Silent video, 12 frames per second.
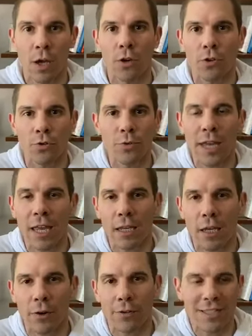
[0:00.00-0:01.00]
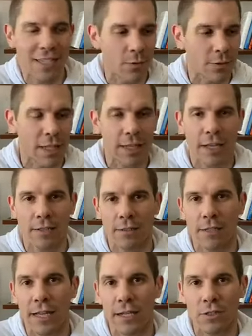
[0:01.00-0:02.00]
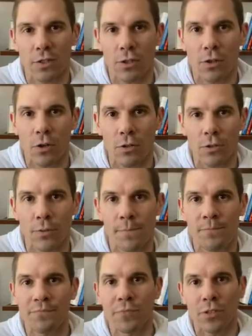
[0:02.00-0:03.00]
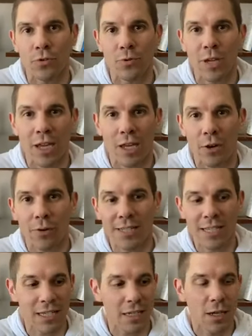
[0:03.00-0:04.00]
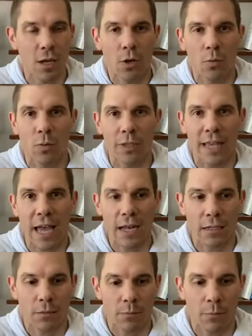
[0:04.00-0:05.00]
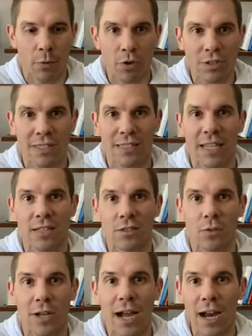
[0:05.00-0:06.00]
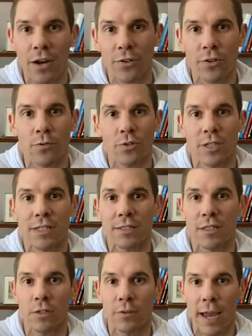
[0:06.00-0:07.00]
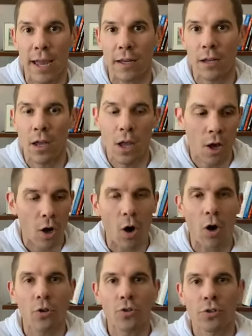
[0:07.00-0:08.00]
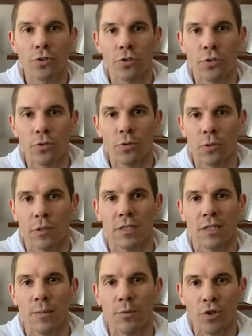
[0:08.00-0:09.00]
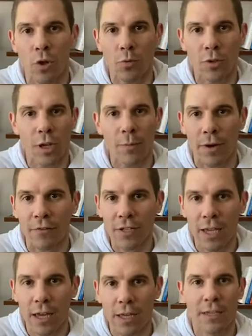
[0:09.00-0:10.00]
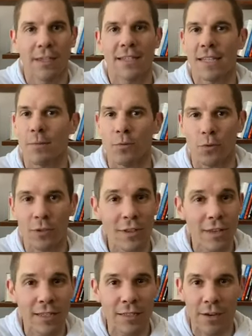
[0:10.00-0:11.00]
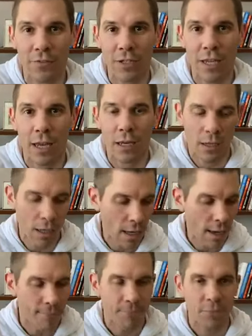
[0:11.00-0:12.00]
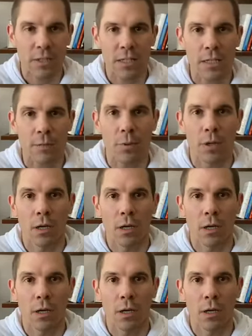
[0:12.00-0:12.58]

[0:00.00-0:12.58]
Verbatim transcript: You can't guarantee when that next client is gonna call you. You can't guarantee when that person that's gonna hire you is gonna see your ad. All you can do is keep showing up every day, keep doing the things every day, keep